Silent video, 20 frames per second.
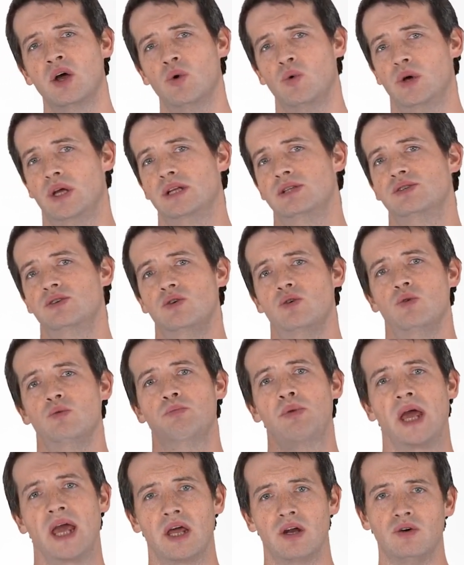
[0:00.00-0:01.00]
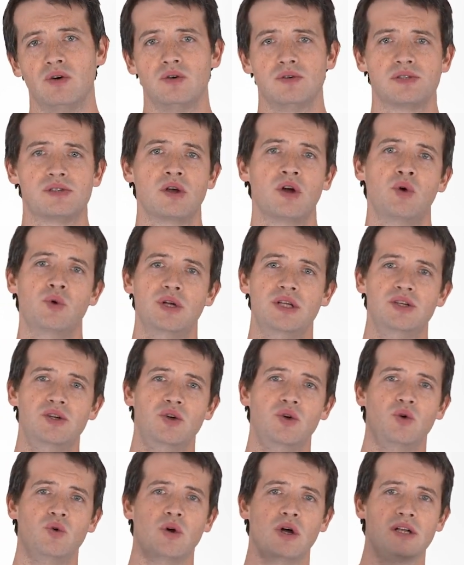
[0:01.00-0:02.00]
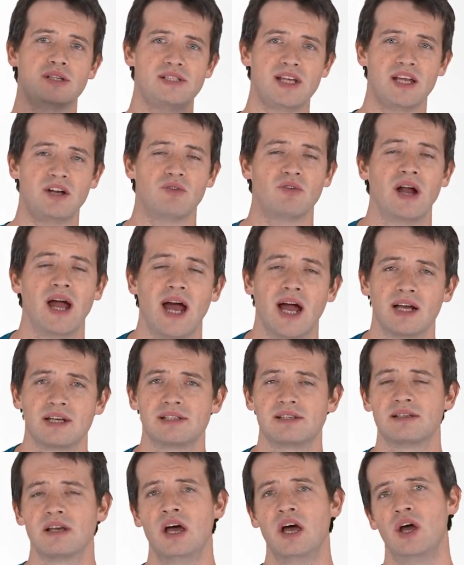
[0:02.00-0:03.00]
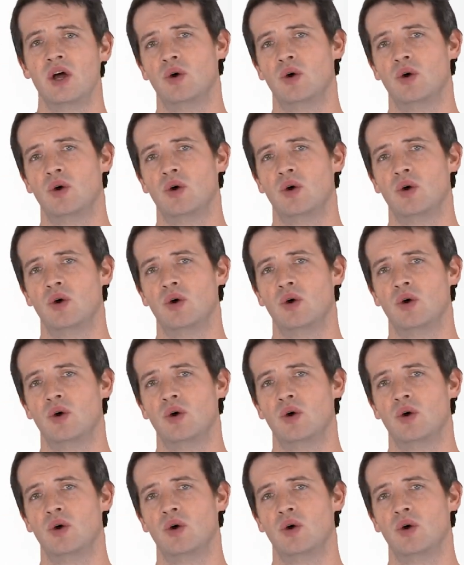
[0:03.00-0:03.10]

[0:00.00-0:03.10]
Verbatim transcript: We do panels, we do data racks,